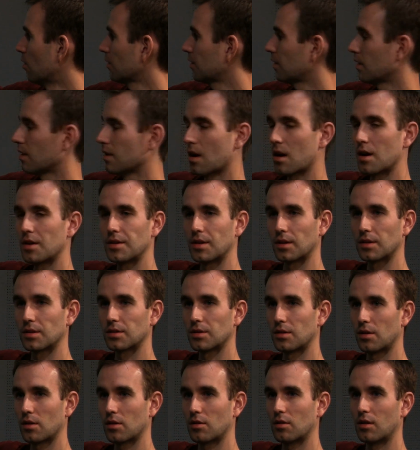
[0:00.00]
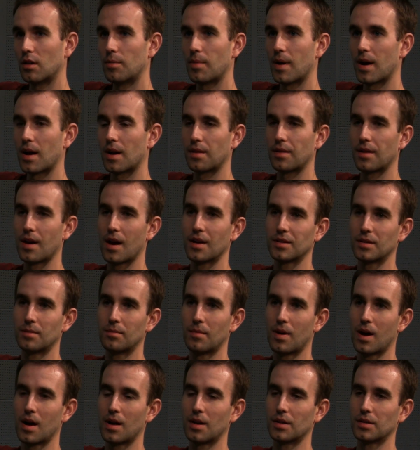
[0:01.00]
north of the Arctic Circle, about a thousand
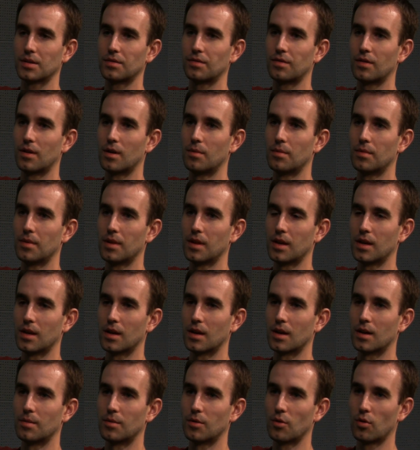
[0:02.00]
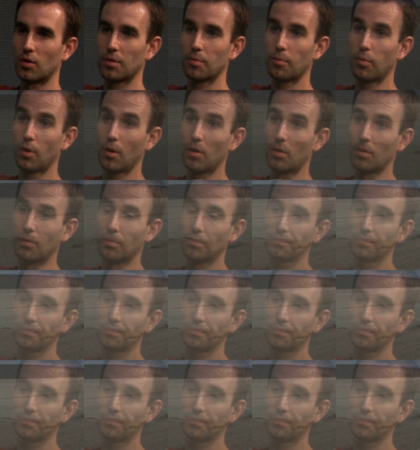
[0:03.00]
miles from the uh, North Pole.